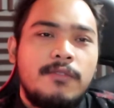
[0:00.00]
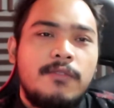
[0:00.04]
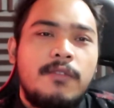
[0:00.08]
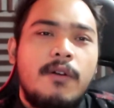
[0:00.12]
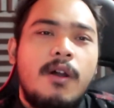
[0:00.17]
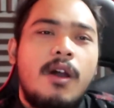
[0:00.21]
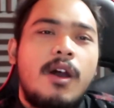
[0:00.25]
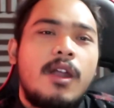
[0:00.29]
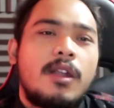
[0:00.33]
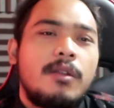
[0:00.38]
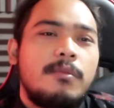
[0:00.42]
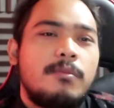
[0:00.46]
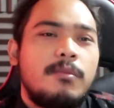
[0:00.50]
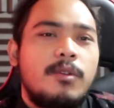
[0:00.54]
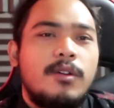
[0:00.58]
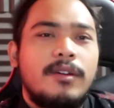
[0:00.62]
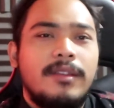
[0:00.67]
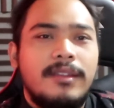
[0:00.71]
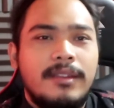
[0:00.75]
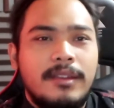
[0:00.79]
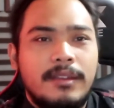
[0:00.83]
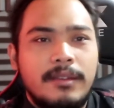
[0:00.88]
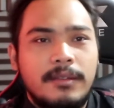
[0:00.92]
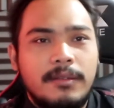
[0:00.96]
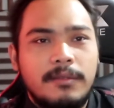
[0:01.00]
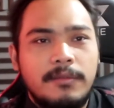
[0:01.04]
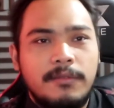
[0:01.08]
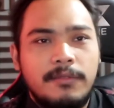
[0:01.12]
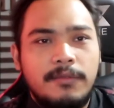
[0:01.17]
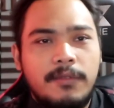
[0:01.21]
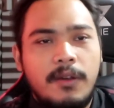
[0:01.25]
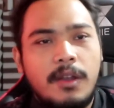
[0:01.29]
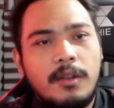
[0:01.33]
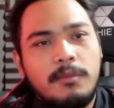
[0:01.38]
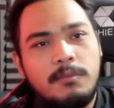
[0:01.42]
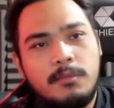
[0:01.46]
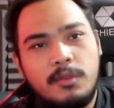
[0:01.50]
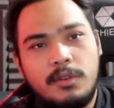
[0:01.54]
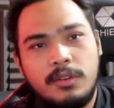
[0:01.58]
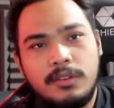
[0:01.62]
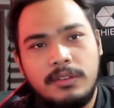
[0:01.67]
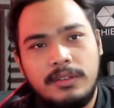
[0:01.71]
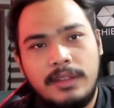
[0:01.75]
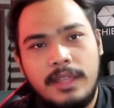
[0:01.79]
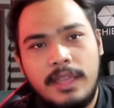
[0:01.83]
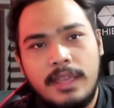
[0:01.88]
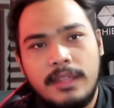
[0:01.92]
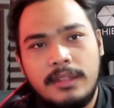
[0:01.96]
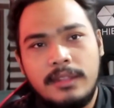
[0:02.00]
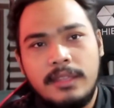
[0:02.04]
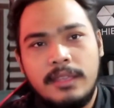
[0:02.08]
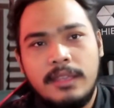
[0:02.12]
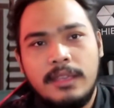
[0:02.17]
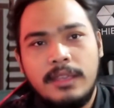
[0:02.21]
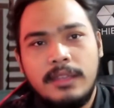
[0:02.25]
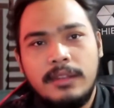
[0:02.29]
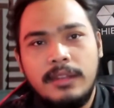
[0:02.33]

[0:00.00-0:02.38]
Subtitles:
far more than